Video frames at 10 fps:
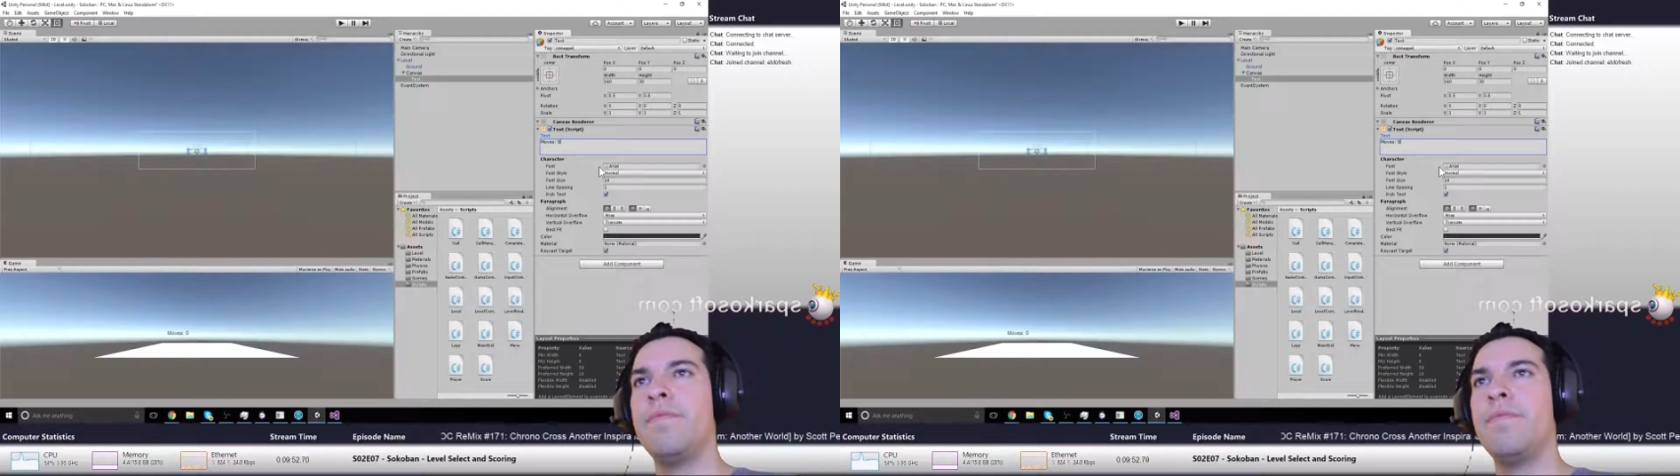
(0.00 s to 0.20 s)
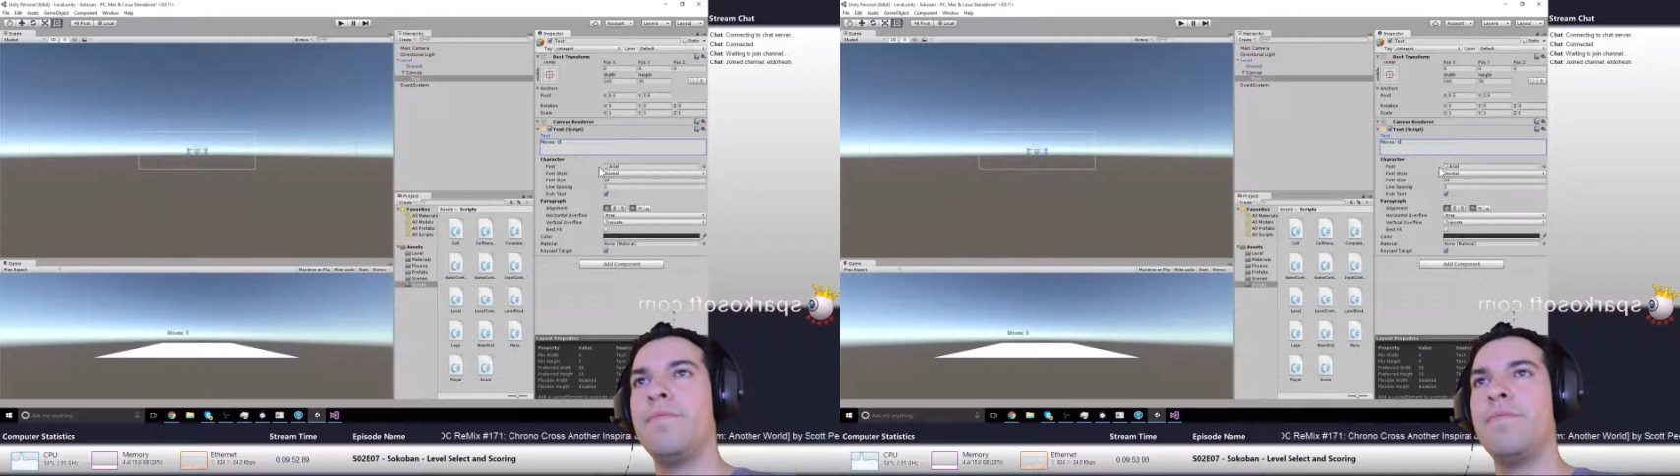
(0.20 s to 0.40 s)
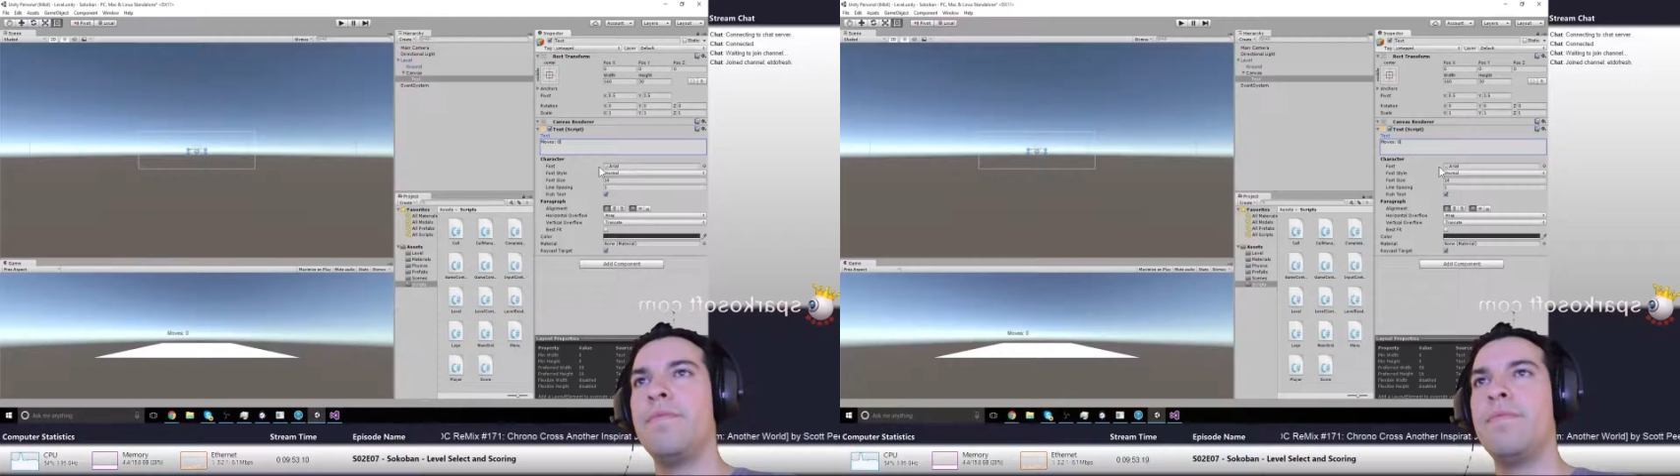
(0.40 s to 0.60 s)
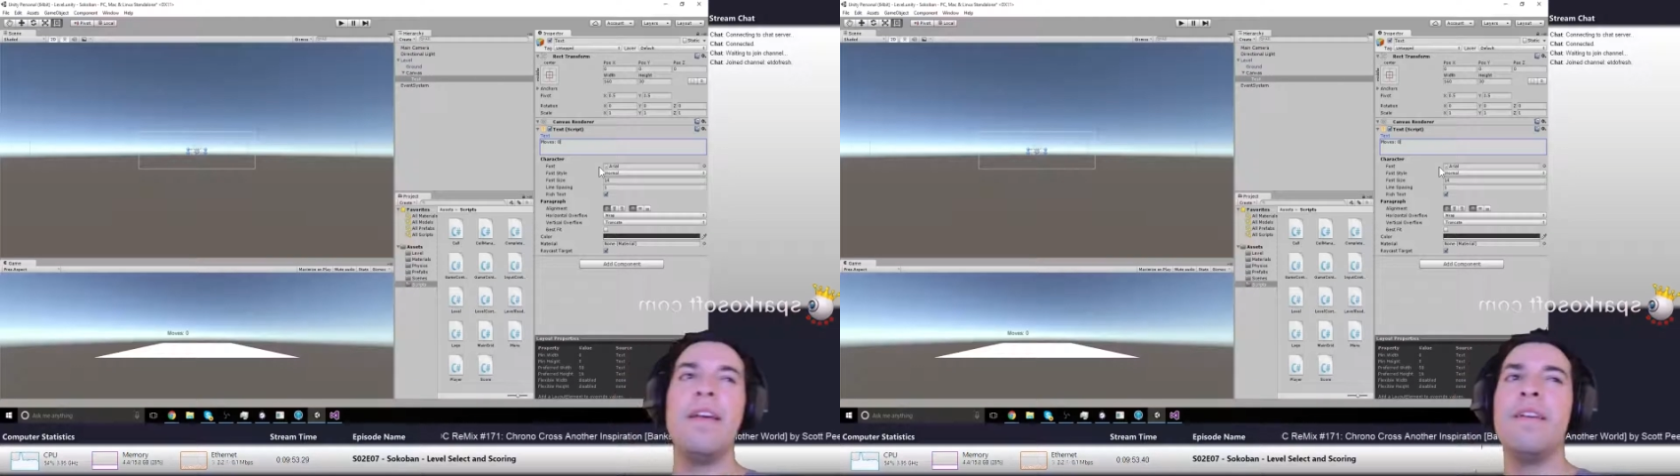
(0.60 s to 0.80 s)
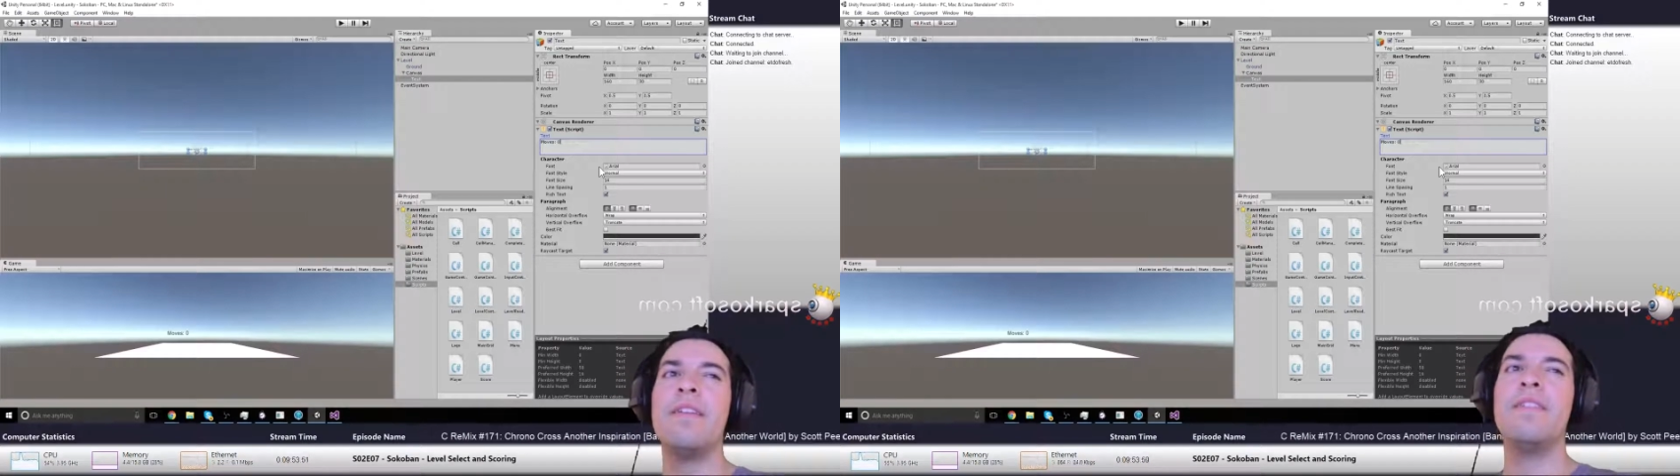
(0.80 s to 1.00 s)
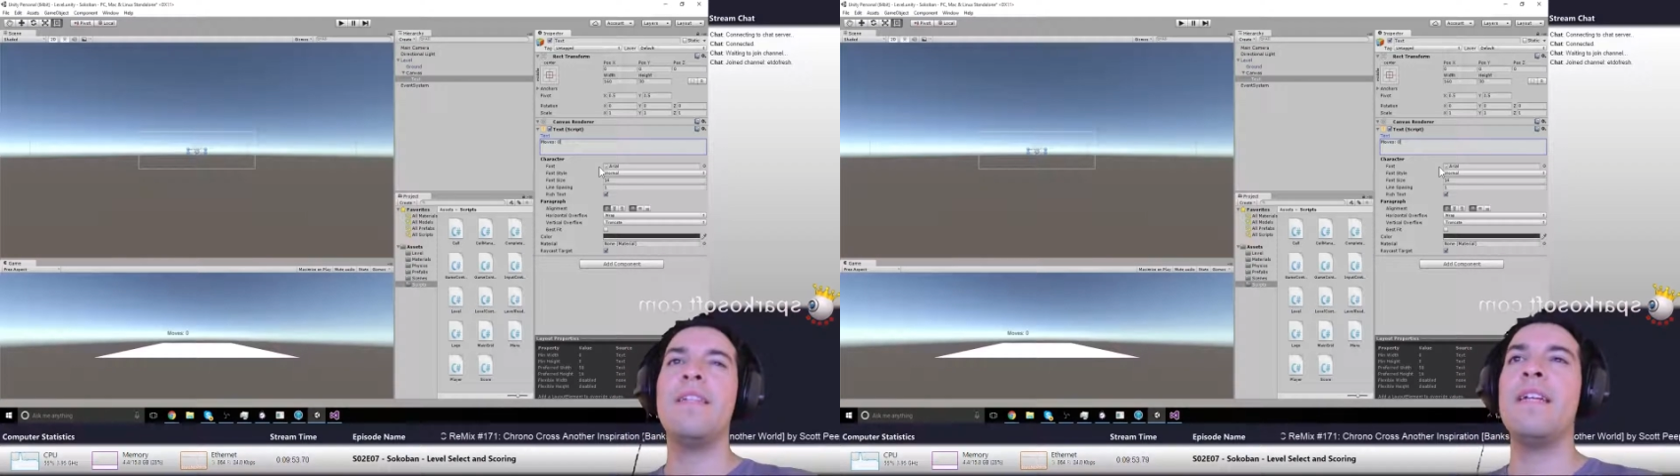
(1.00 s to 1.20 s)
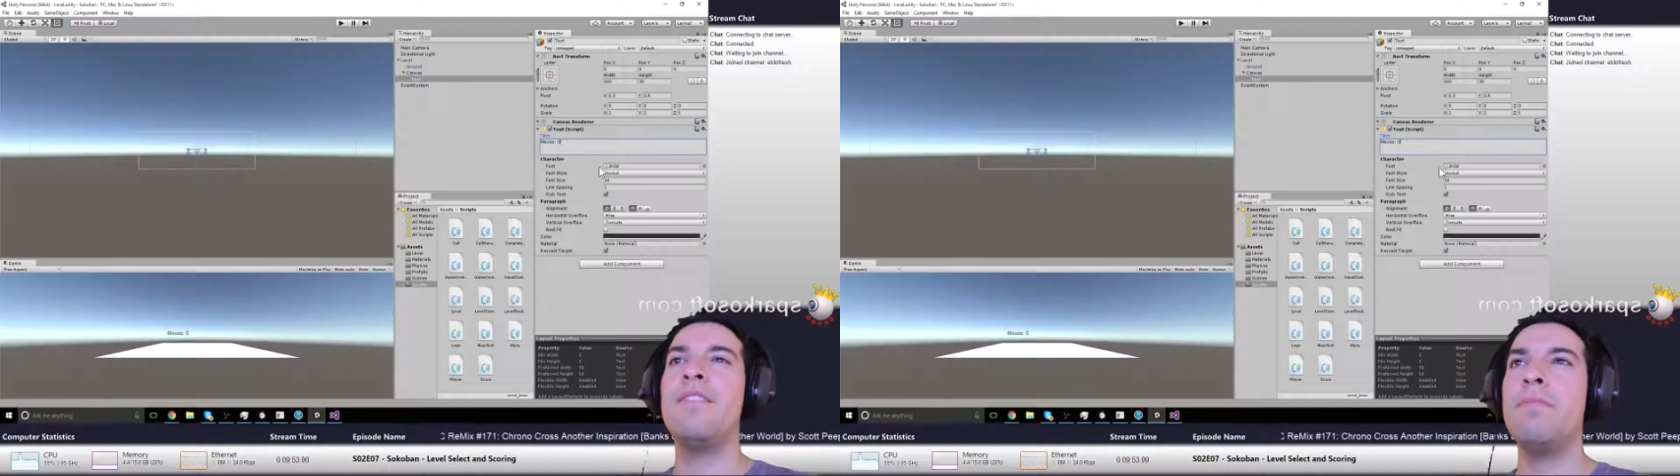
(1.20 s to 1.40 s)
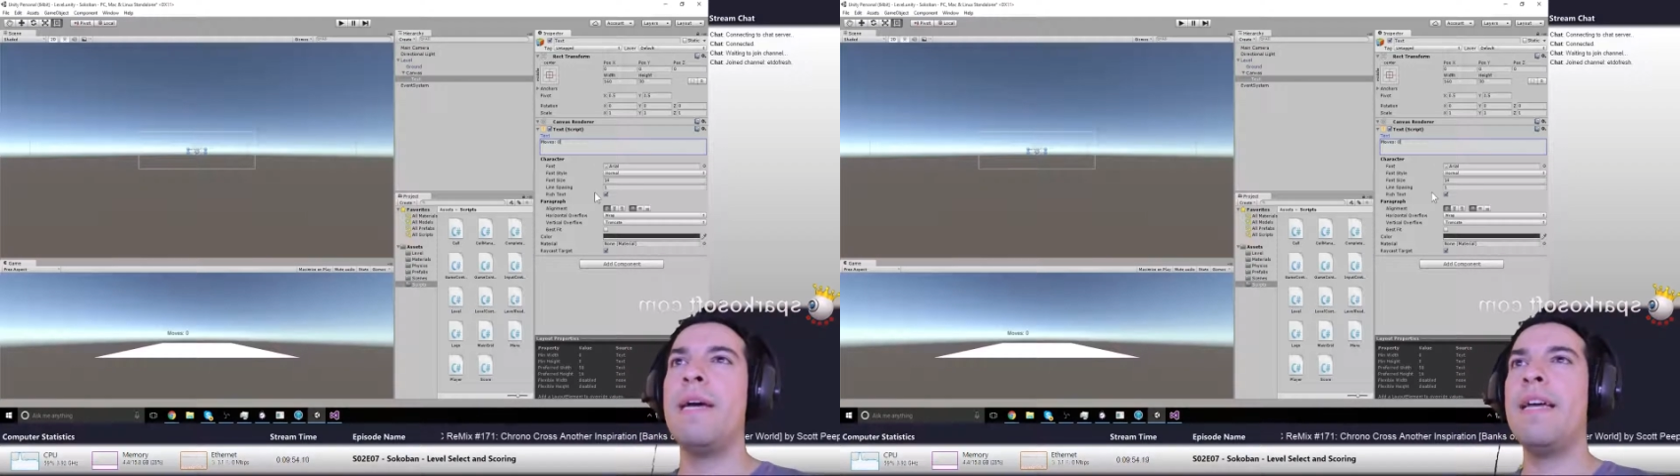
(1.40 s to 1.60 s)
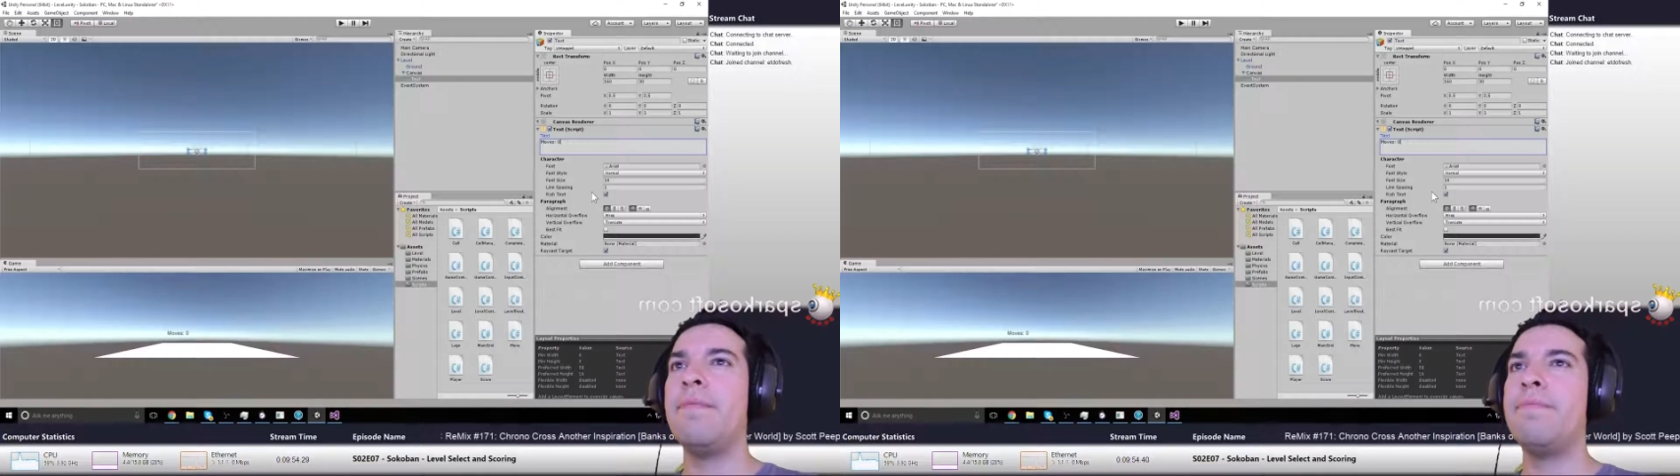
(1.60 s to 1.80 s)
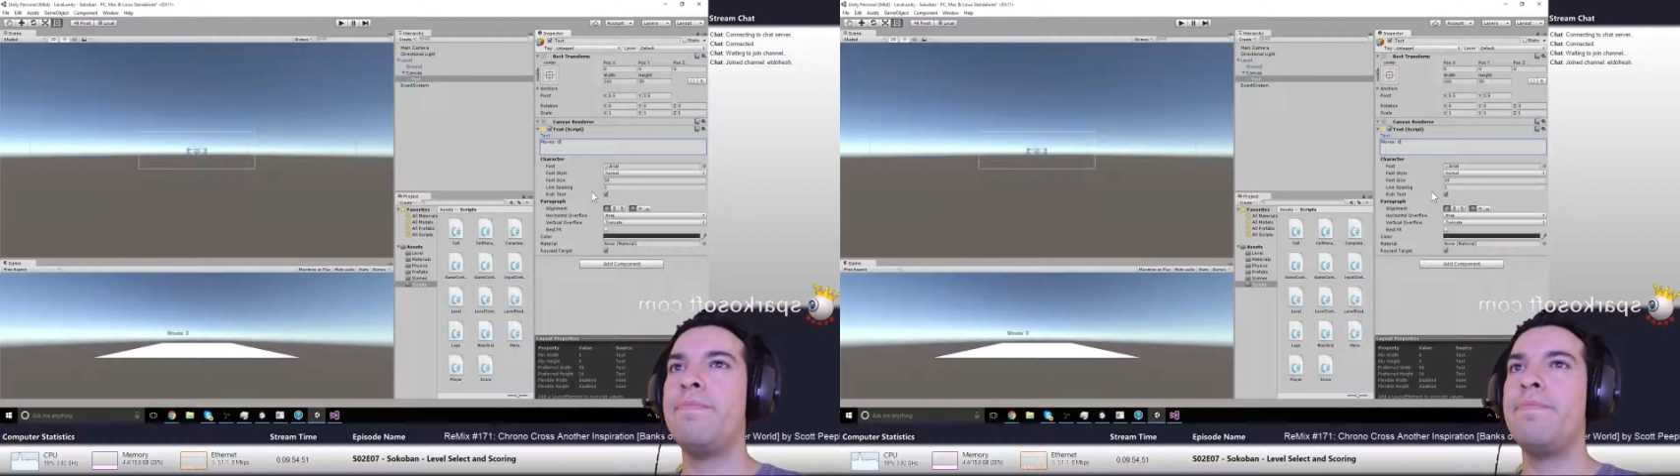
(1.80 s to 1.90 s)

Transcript: Okay, not too bad.